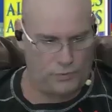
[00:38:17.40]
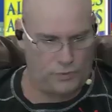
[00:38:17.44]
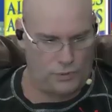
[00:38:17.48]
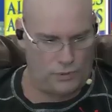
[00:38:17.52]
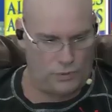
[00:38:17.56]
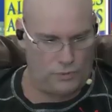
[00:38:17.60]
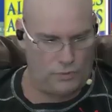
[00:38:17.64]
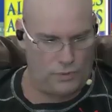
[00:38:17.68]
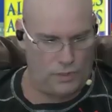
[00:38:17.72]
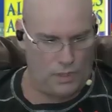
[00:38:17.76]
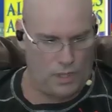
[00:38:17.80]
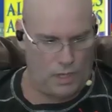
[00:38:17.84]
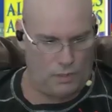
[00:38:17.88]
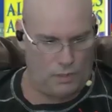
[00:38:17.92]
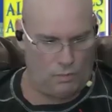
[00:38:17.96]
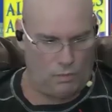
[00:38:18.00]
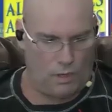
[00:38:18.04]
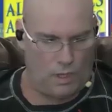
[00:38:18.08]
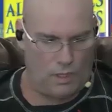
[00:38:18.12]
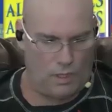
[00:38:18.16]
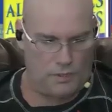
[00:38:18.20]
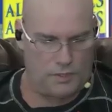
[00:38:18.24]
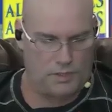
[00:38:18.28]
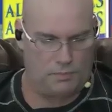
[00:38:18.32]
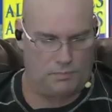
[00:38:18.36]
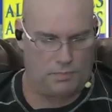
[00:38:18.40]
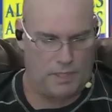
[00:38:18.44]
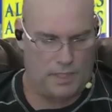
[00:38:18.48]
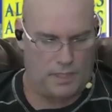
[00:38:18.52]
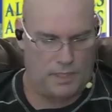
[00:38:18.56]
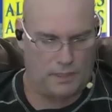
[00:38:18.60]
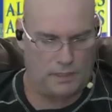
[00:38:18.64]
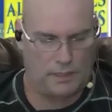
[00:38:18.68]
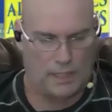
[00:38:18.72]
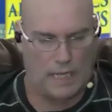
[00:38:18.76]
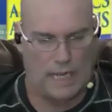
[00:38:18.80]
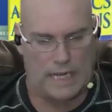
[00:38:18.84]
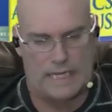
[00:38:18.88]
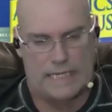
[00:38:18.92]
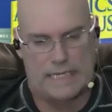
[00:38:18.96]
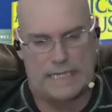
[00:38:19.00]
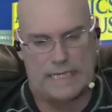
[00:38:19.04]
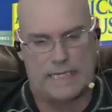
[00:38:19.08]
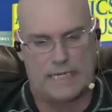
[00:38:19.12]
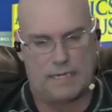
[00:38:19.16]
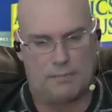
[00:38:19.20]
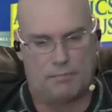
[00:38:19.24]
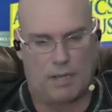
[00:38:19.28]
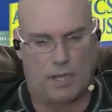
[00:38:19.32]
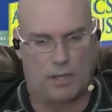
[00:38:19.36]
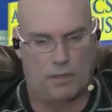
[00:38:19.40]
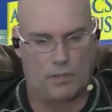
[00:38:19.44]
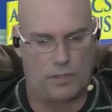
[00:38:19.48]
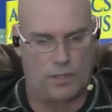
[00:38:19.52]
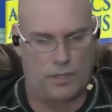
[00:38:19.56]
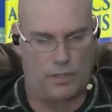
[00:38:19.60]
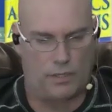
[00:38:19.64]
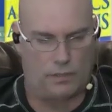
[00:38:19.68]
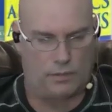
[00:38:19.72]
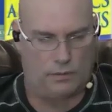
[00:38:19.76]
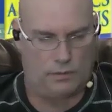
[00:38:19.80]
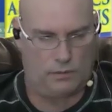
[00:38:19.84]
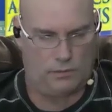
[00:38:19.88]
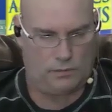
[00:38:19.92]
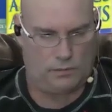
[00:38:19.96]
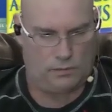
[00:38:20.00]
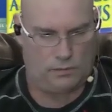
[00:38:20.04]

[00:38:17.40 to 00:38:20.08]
do not want to be enlightened about you.